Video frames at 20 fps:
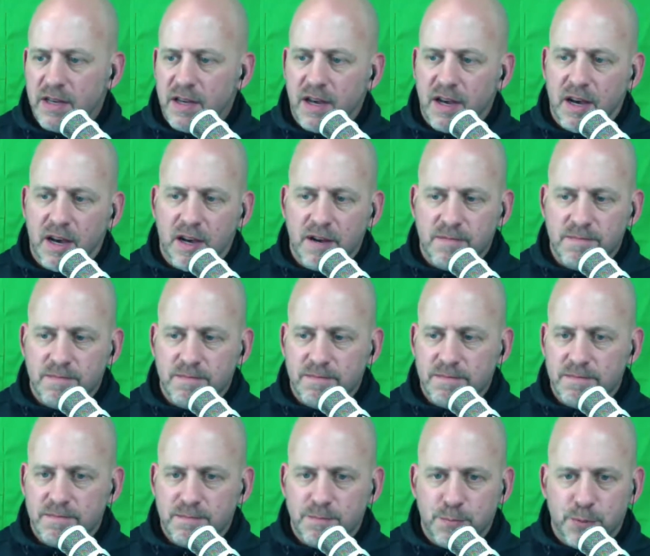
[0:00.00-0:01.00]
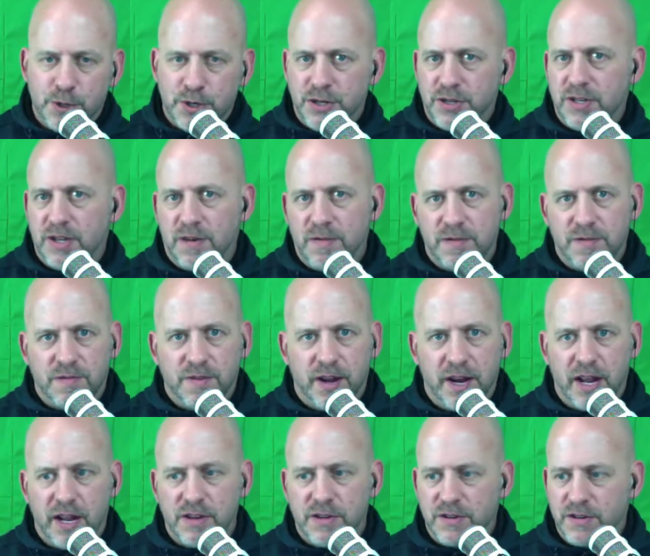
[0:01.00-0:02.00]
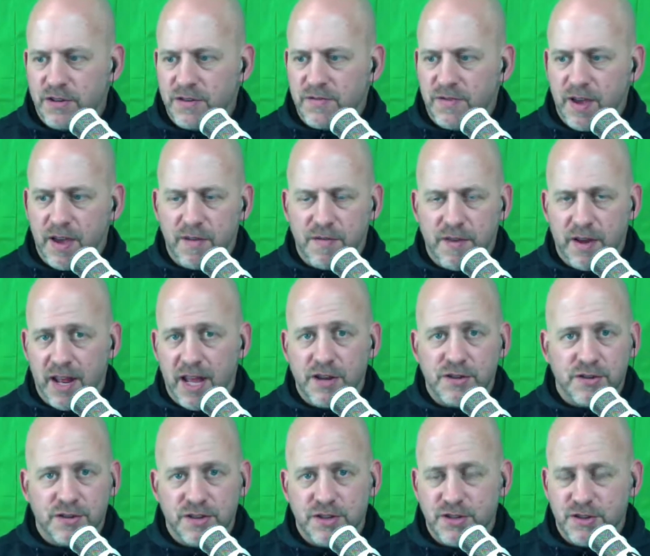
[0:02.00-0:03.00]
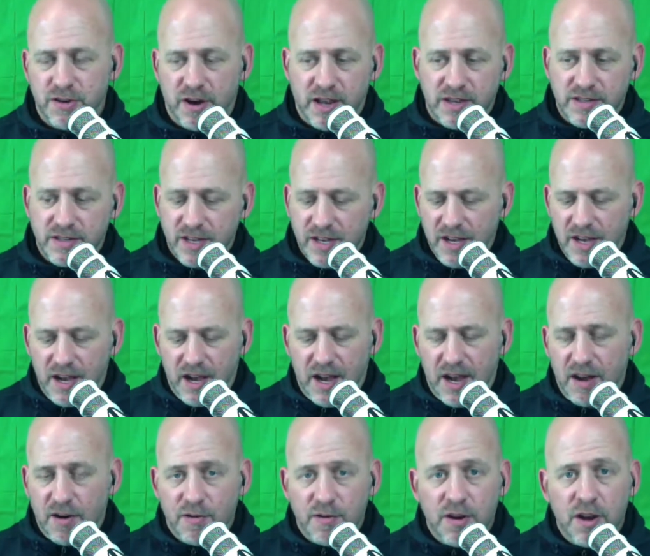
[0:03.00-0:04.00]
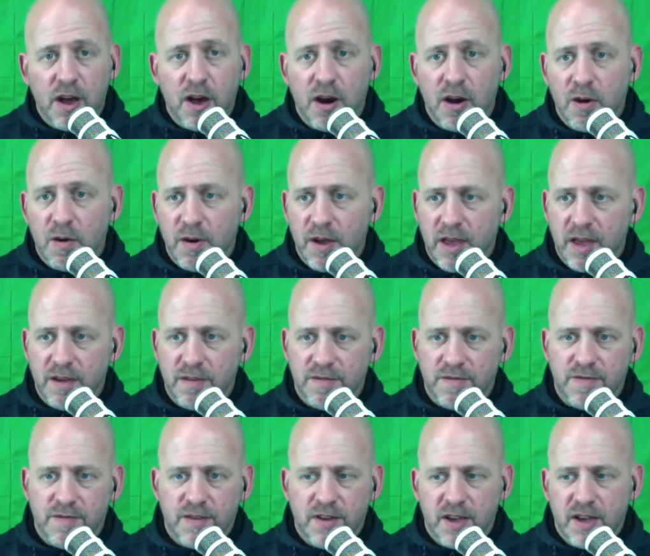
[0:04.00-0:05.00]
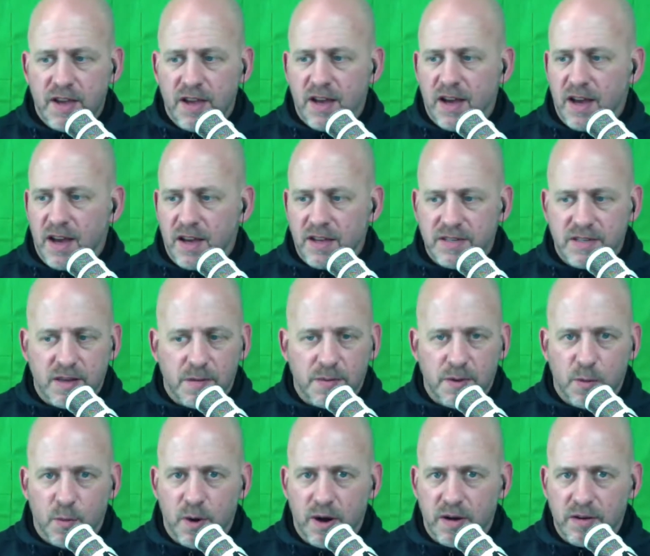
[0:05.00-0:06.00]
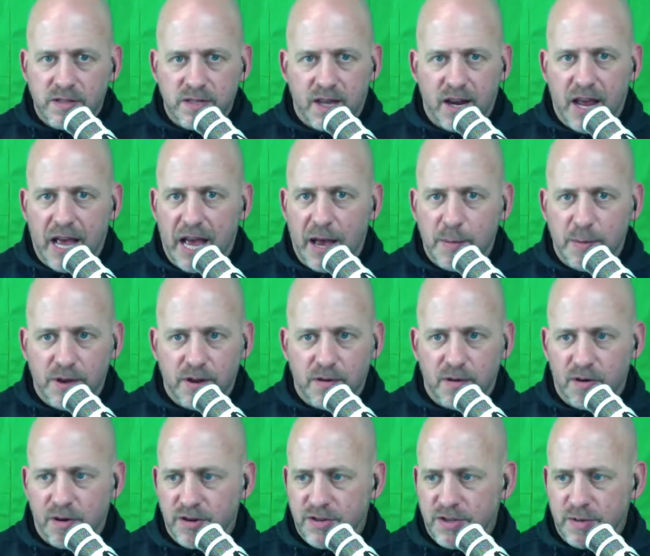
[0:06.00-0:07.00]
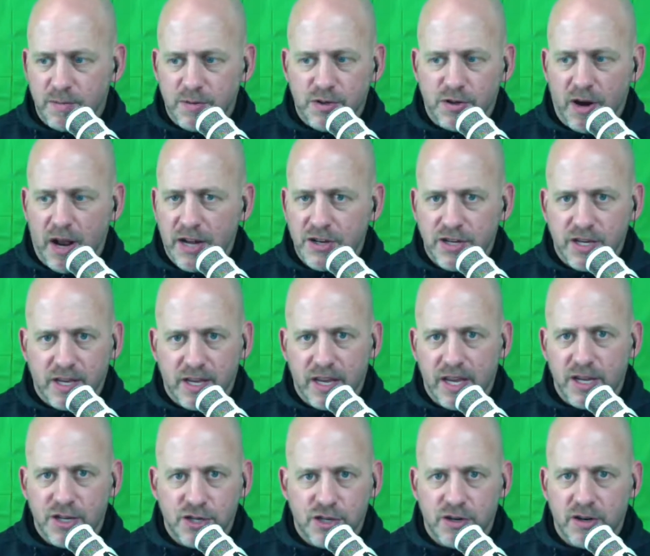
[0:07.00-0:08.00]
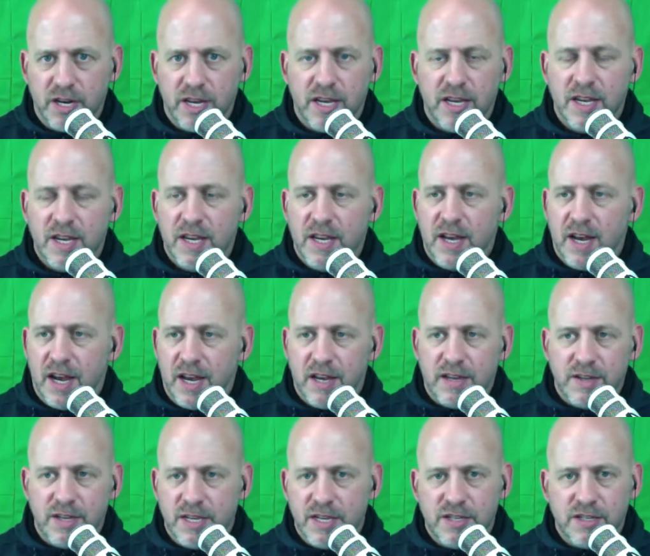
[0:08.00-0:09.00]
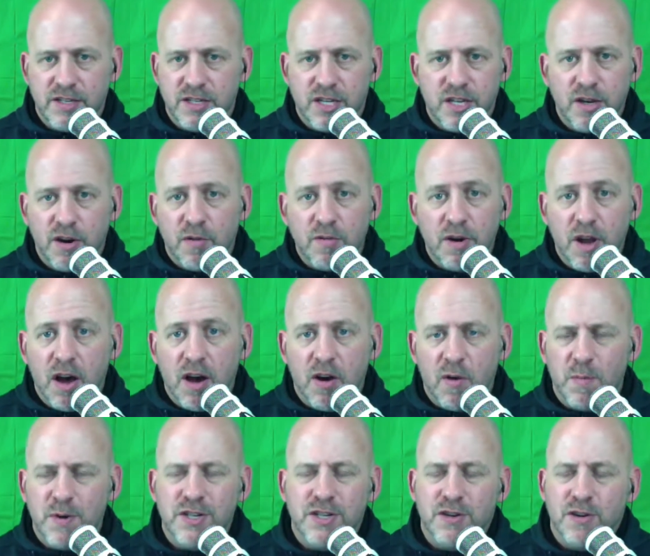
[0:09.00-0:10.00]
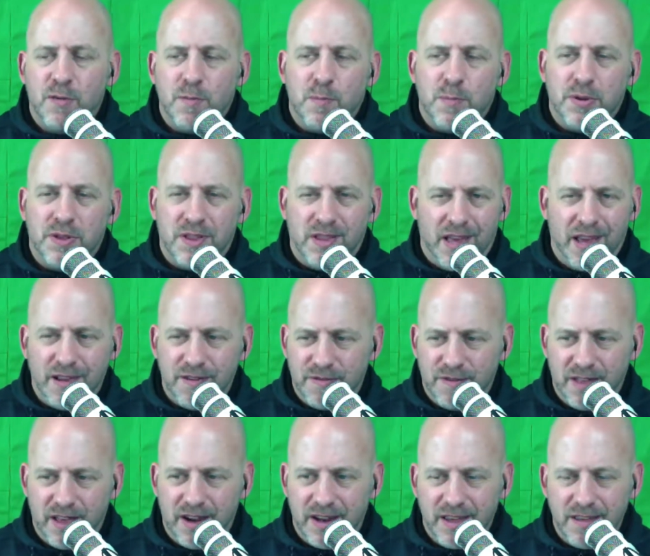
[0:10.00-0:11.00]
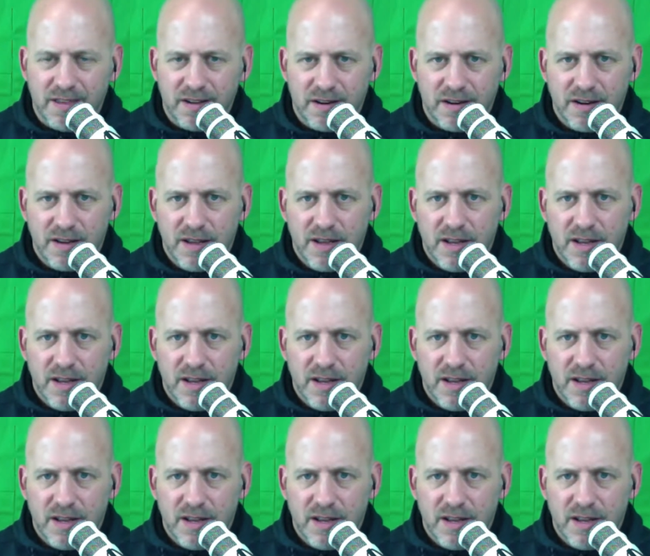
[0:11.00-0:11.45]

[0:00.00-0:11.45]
to, put yourself in financial distress. I don't know if something weird is going to happen, or some tragic injury. You don't know, but you don't plan for that either,